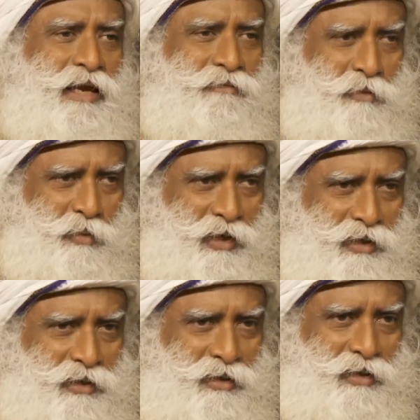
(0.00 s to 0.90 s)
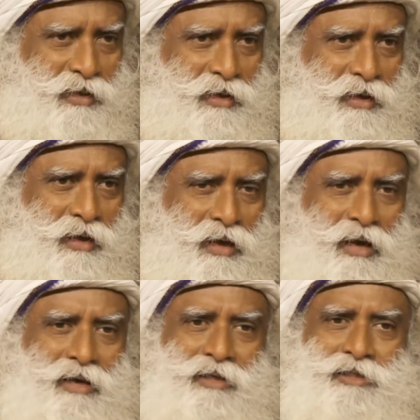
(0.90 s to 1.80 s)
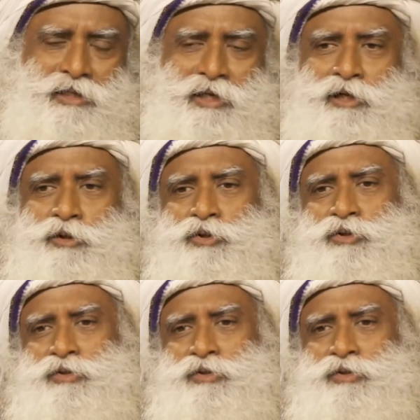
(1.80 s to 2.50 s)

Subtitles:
everybody, at least learn to,